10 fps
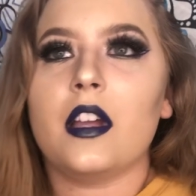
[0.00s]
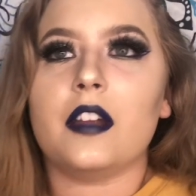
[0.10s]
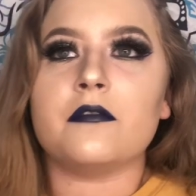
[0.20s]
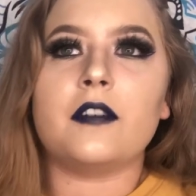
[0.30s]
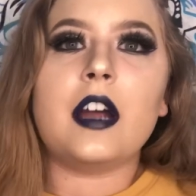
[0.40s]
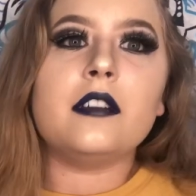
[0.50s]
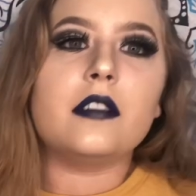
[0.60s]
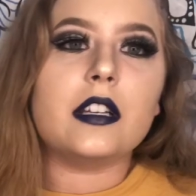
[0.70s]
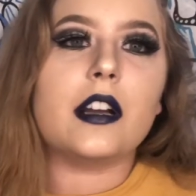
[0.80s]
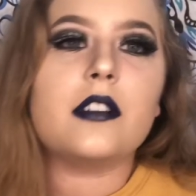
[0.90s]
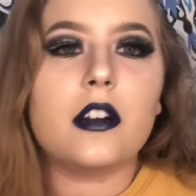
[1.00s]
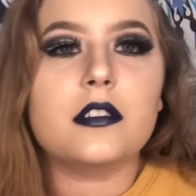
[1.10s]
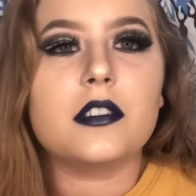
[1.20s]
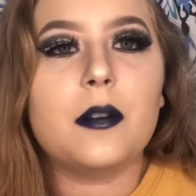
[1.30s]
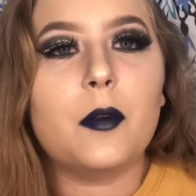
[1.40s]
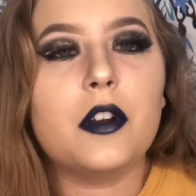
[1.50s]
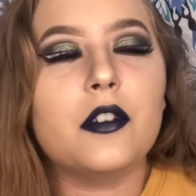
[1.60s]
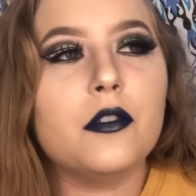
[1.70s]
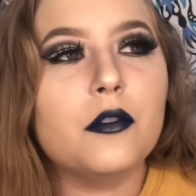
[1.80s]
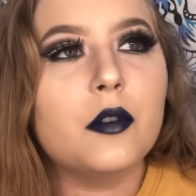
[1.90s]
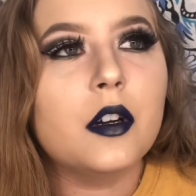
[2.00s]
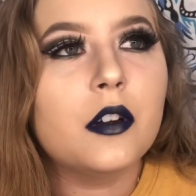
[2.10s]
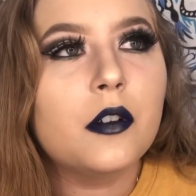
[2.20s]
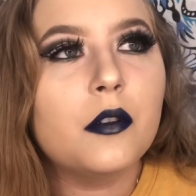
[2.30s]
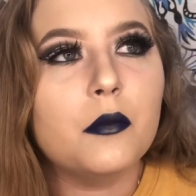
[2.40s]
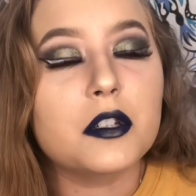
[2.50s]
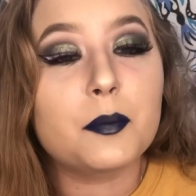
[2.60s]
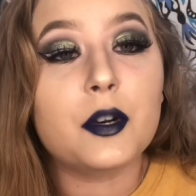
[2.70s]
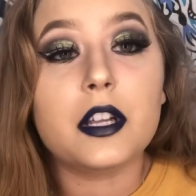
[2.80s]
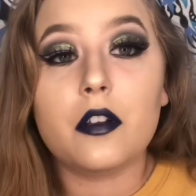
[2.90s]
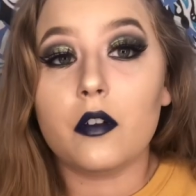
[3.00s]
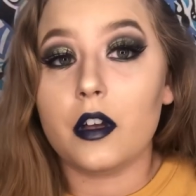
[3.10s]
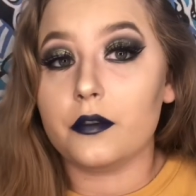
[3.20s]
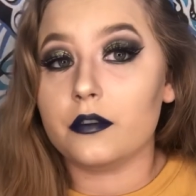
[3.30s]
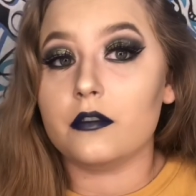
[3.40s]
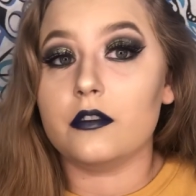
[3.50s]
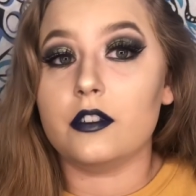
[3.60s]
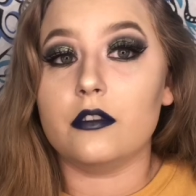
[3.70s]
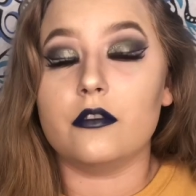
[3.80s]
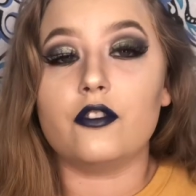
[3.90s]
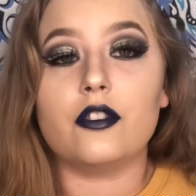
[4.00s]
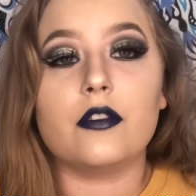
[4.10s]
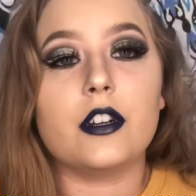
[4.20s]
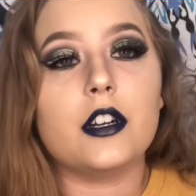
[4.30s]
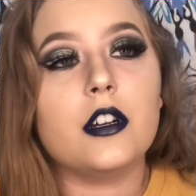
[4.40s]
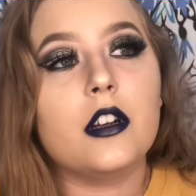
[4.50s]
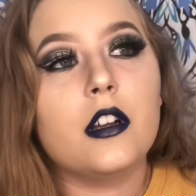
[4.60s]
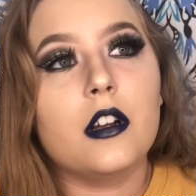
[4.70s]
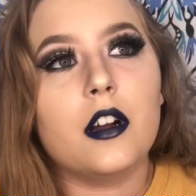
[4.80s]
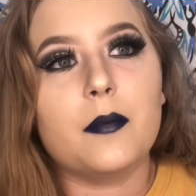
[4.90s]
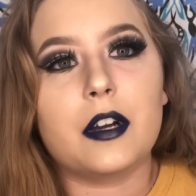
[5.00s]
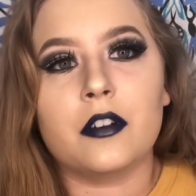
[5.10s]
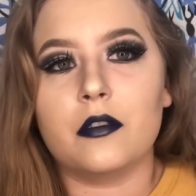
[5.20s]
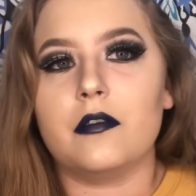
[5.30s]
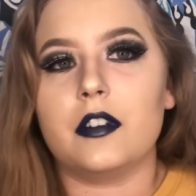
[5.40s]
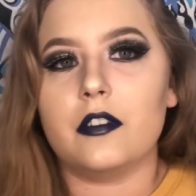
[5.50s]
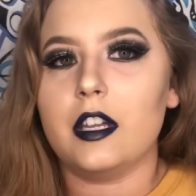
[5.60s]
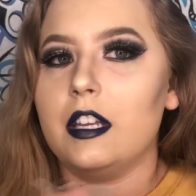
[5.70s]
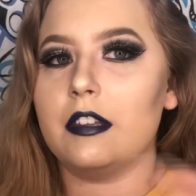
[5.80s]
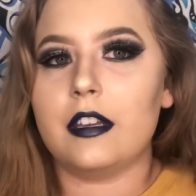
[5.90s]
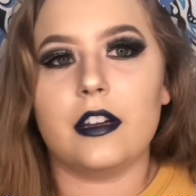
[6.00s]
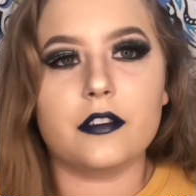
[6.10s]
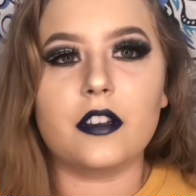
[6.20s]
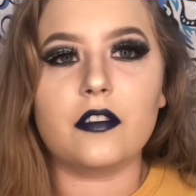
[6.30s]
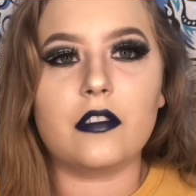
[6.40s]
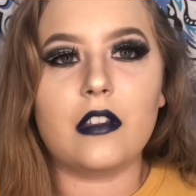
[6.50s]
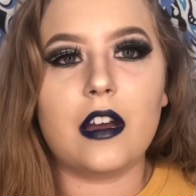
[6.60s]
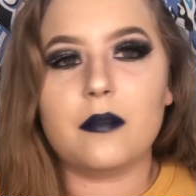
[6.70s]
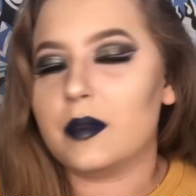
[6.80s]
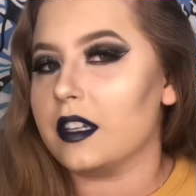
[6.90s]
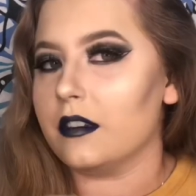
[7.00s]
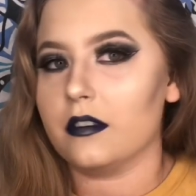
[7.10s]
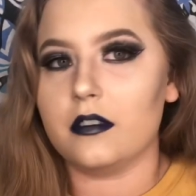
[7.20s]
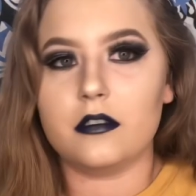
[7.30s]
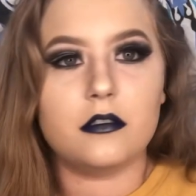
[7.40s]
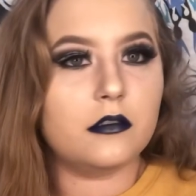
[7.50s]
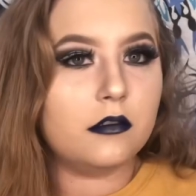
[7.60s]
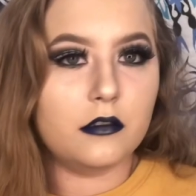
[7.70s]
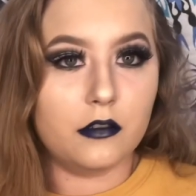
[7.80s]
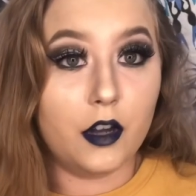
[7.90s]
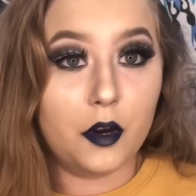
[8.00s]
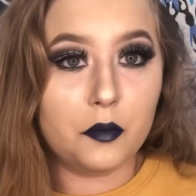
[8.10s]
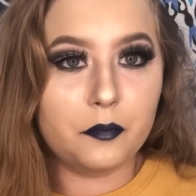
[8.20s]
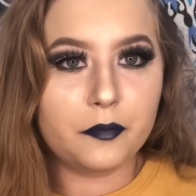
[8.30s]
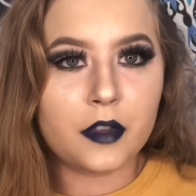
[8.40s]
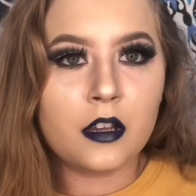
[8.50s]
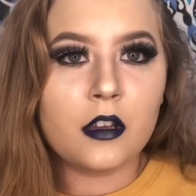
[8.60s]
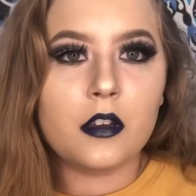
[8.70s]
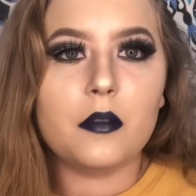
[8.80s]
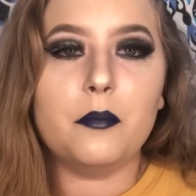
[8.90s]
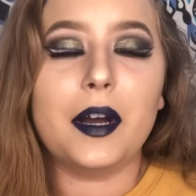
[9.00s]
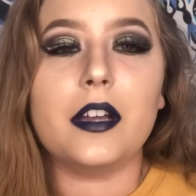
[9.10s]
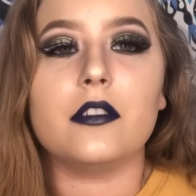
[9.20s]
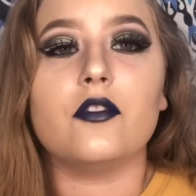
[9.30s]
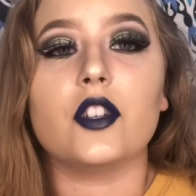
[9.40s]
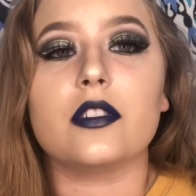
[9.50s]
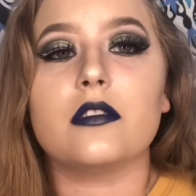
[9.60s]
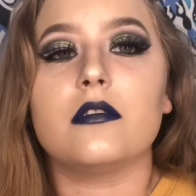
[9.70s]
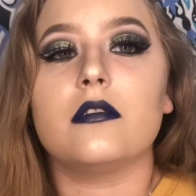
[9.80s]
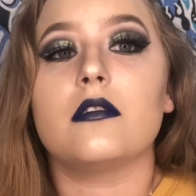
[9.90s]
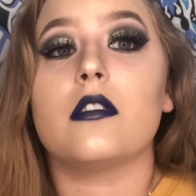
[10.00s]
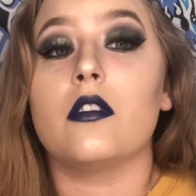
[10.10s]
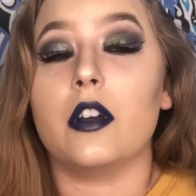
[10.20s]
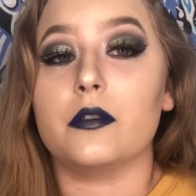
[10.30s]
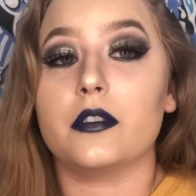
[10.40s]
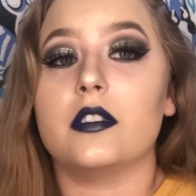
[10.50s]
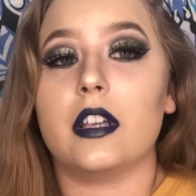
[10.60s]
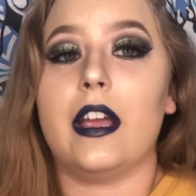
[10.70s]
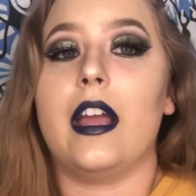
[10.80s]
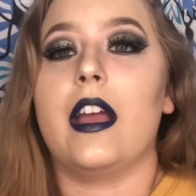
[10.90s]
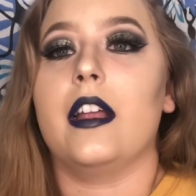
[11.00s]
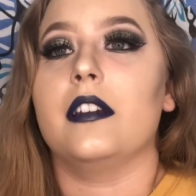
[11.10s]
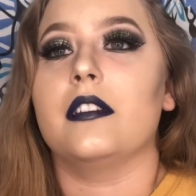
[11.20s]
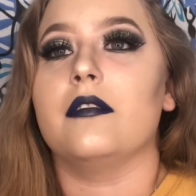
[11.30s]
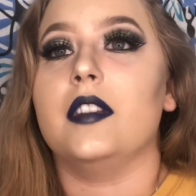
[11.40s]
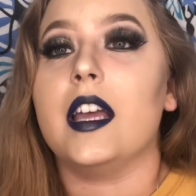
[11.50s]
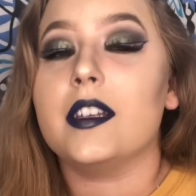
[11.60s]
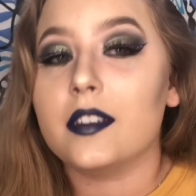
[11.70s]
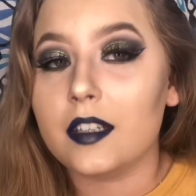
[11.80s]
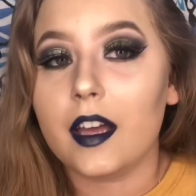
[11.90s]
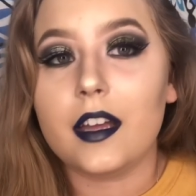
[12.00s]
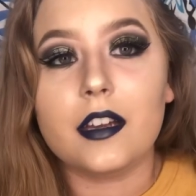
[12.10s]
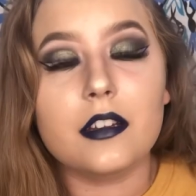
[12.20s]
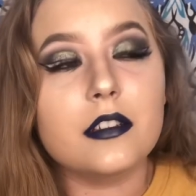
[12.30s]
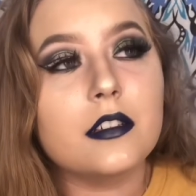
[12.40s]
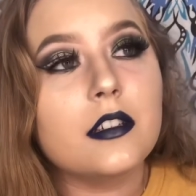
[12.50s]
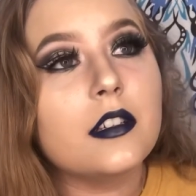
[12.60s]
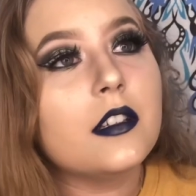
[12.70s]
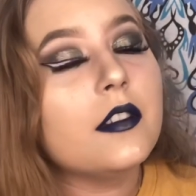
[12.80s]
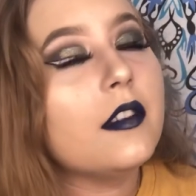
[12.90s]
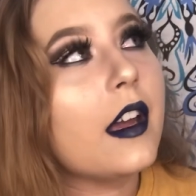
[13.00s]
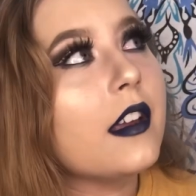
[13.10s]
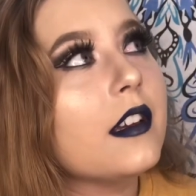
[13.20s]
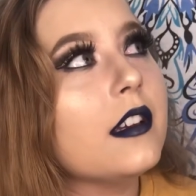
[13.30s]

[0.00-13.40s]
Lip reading: and finally I talked to someone who was pretty close to the shooter. I'm not gonna reveal anything else other than that because no, but just close. And they said that